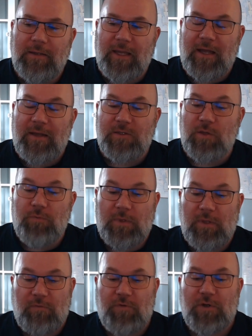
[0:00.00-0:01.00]
Yeah. So
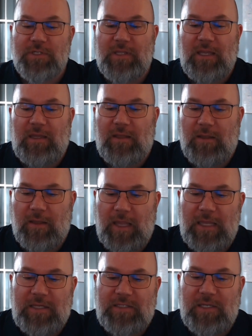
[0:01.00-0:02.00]
the first thing,
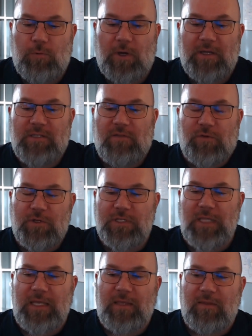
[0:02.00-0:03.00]
AEC wise, the
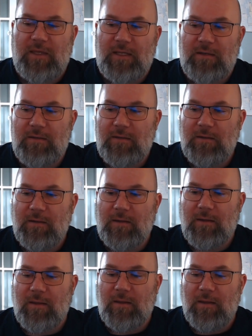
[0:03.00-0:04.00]
first thing that
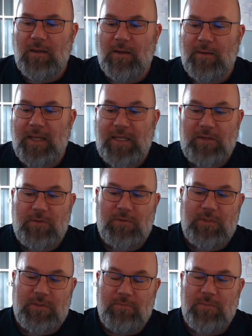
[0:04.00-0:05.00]
I can
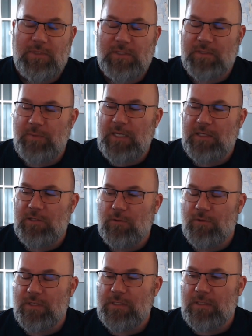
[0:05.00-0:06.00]
speak
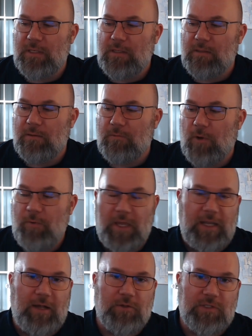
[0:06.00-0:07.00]
to is what
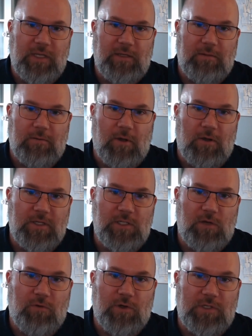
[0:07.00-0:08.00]
we announced at
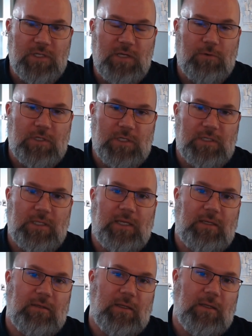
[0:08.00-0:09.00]
Autodesk University, which is
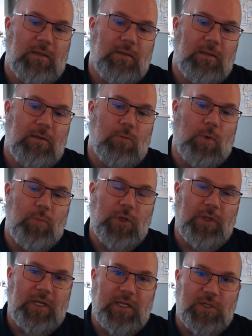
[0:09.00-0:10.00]
that we're
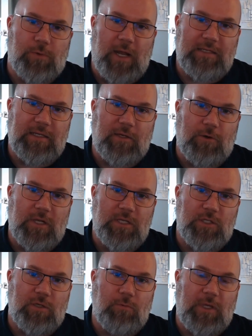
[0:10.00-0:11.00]
building a direct
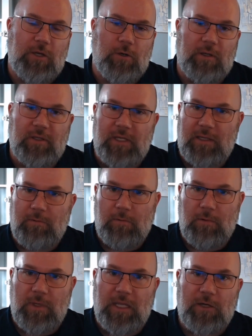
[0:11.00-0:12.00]
integration. We currently
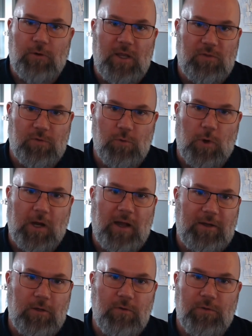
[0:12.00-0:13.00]
integrate through
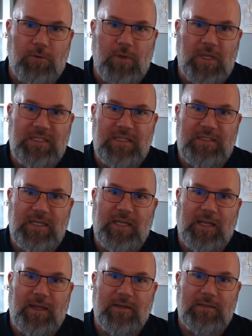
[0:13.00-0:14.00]
Workato, through ACC
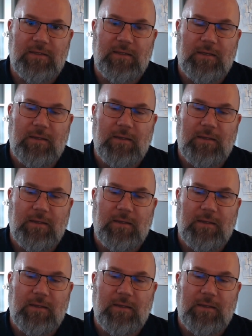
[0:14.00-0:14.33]
Connect.